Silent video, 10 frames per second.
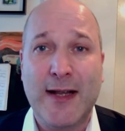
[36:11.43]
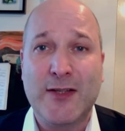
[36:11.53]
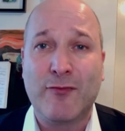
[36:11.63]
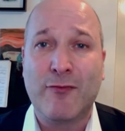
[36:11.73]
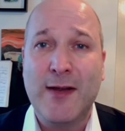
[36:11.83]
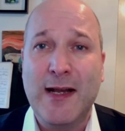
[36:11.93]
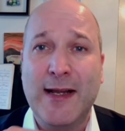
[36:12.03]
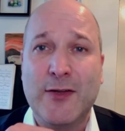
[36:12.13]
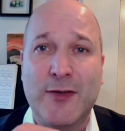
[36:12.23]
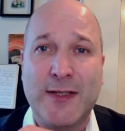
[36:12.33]
It's really
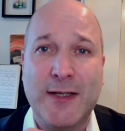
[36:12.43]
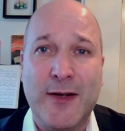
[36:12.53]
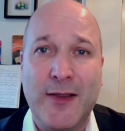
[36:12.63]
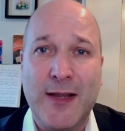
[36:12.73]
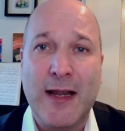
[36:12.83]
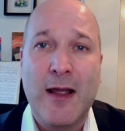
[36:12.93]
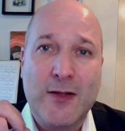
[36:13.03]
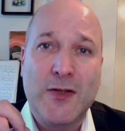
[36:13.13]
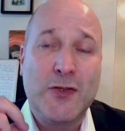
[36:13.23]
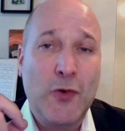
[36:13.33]
interesting, I think,
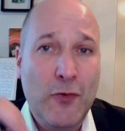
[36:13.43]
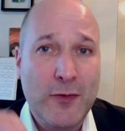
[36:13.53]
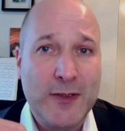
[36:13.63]
to talk